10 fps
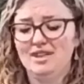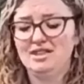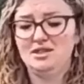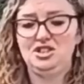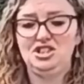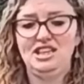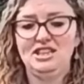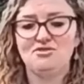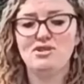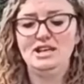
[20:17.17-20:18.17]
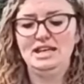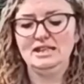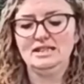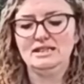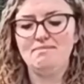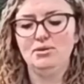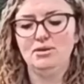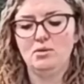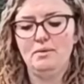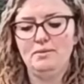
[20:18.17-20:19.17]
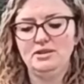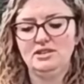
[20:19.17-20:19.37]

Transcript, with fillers: So as you can see, it's really simple equipment.